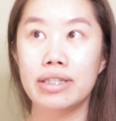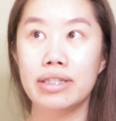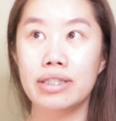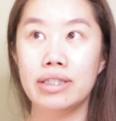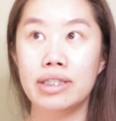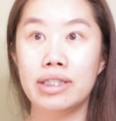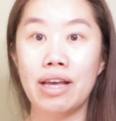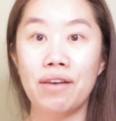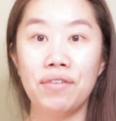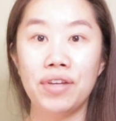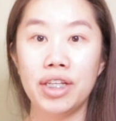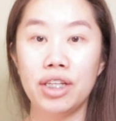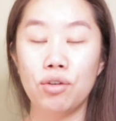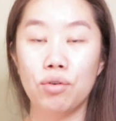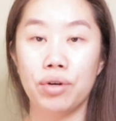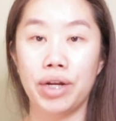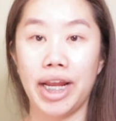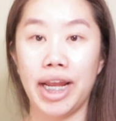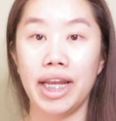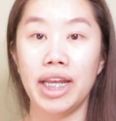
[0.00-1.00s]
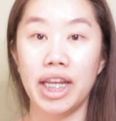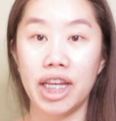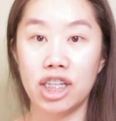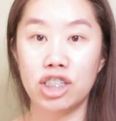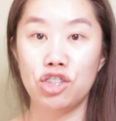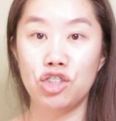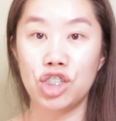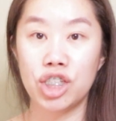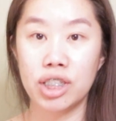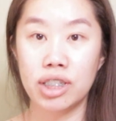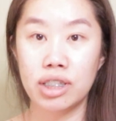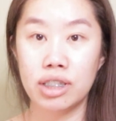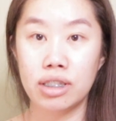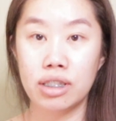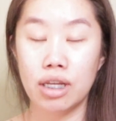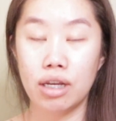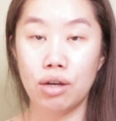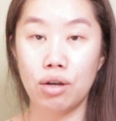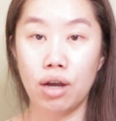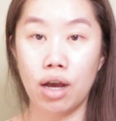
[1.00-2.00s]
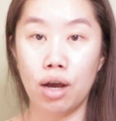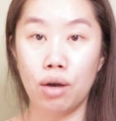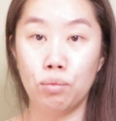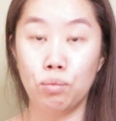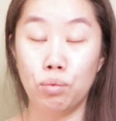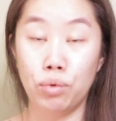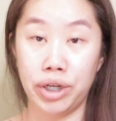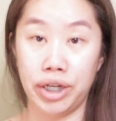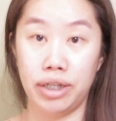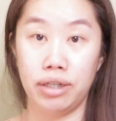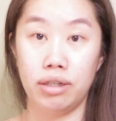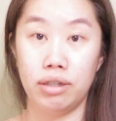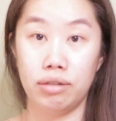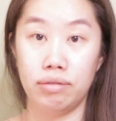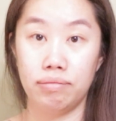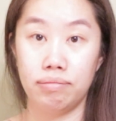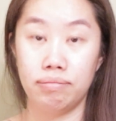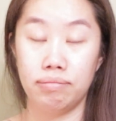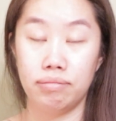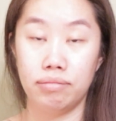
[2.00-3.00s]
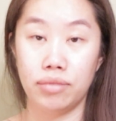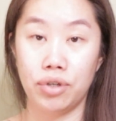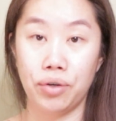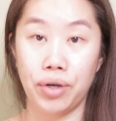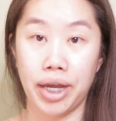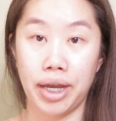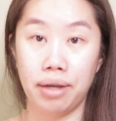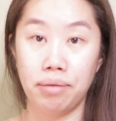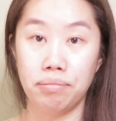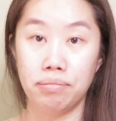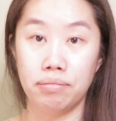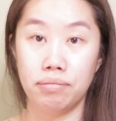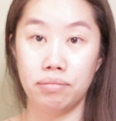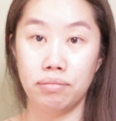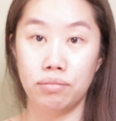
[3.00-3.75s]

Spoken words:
7 or 8 inches of wood, okay?